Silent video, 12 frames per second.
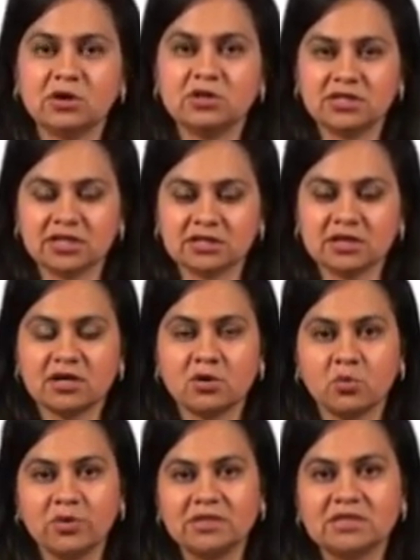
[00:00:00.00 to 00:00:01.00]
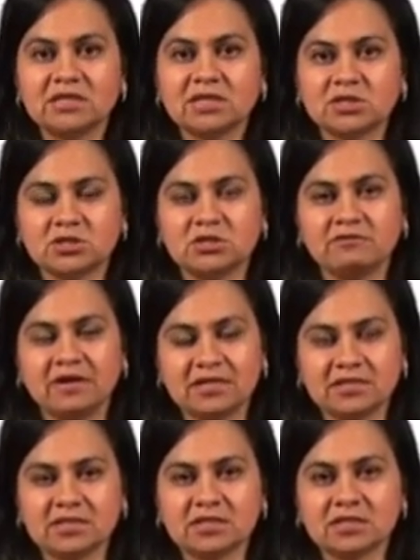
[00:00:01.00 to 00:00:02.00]
contact with such
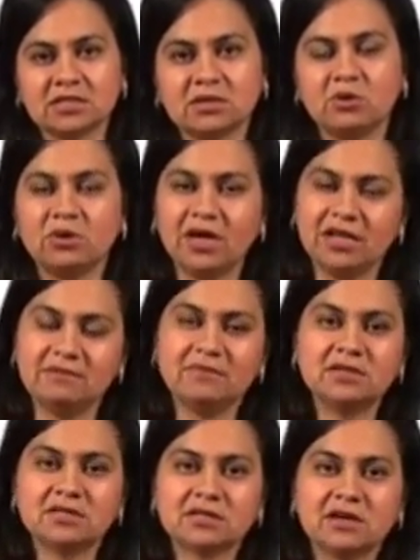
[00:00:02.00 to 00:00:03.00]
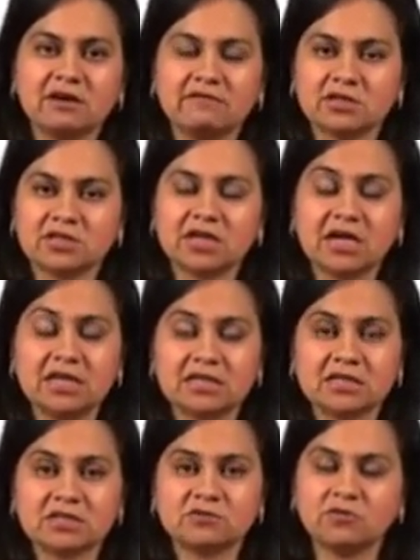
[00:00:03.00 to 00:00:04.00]
devices or elements which
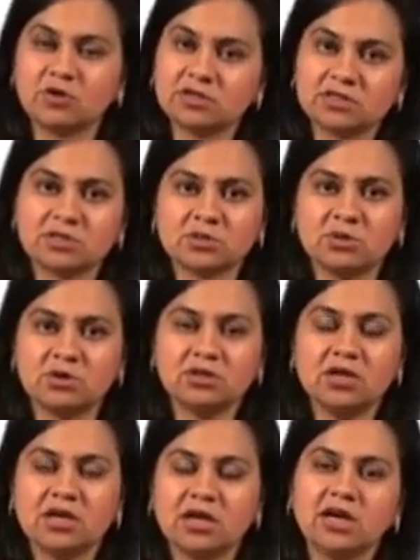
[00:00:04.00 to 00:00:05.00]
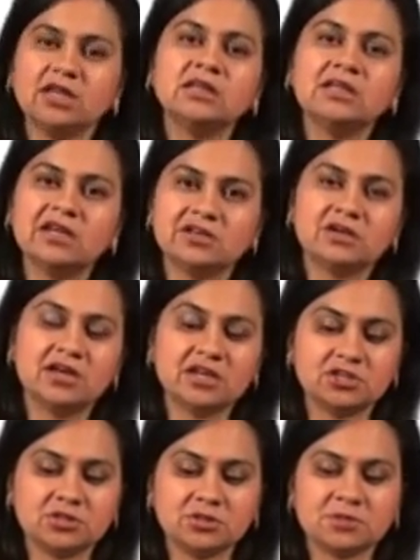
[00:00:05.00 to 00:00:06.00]
stylistics focuses on in the later
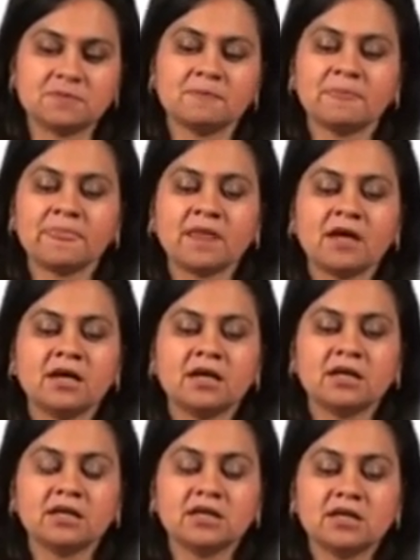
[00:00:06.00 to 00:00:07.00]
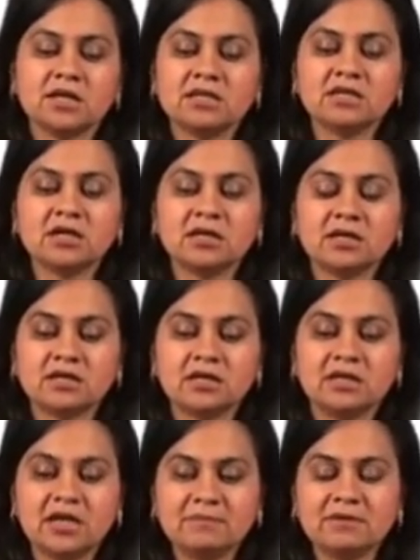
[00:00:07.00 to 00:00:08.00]
lectures. It
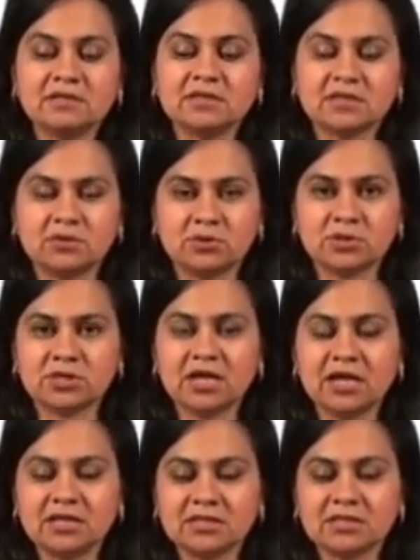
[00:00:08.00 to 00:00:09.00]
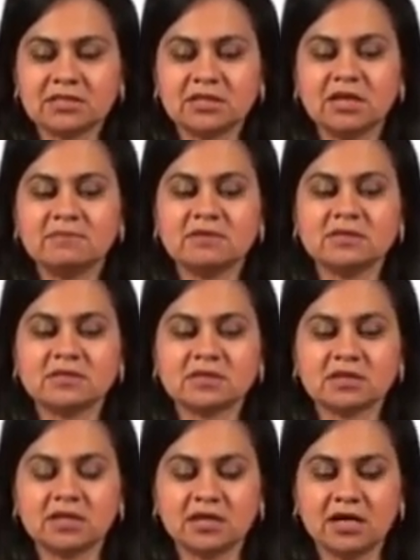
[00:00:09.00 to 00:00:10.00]
enables, or stylistics
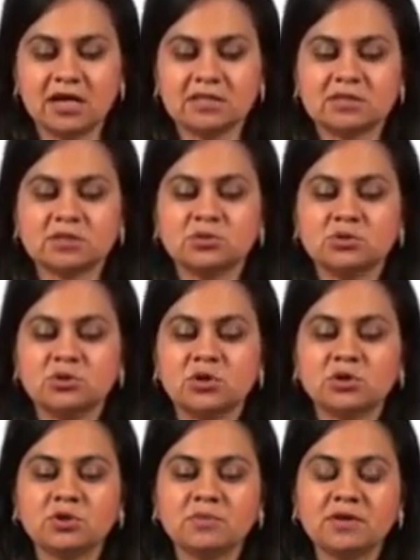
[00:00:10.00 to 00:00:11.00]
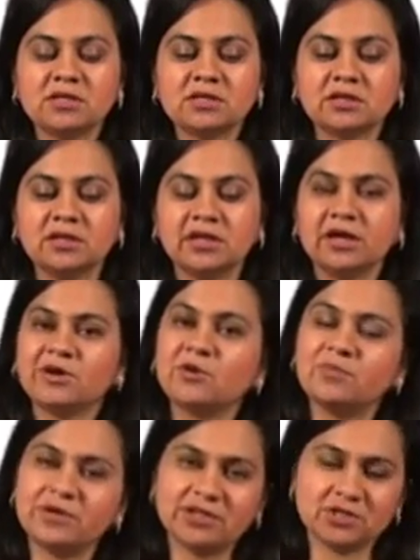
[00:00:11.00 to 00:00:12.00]
enables us to document their
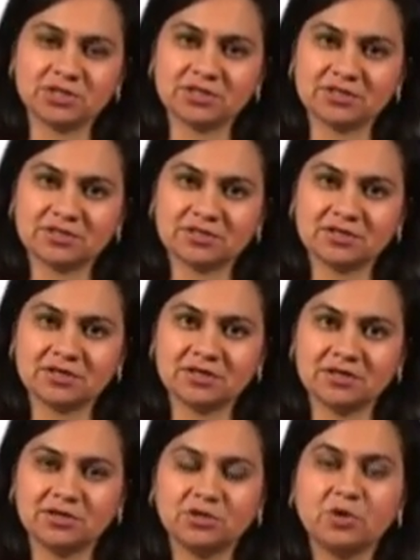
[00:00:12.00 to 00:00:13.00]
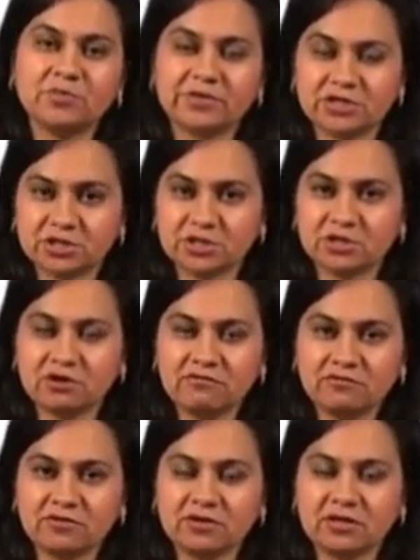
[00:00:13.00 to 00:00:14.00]
operations, the operations
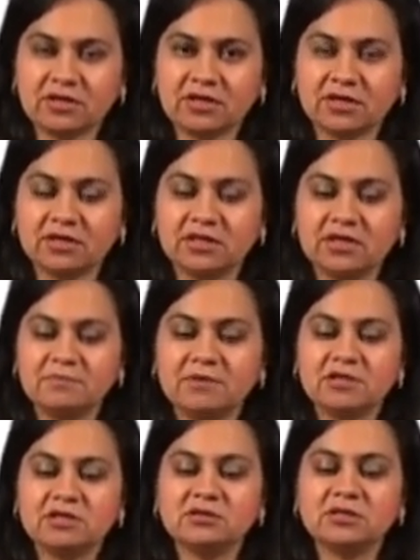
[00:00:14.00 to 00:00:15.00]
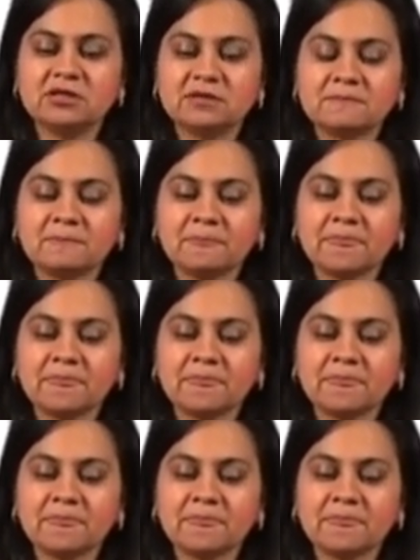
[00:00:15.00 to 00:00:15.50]
of the particular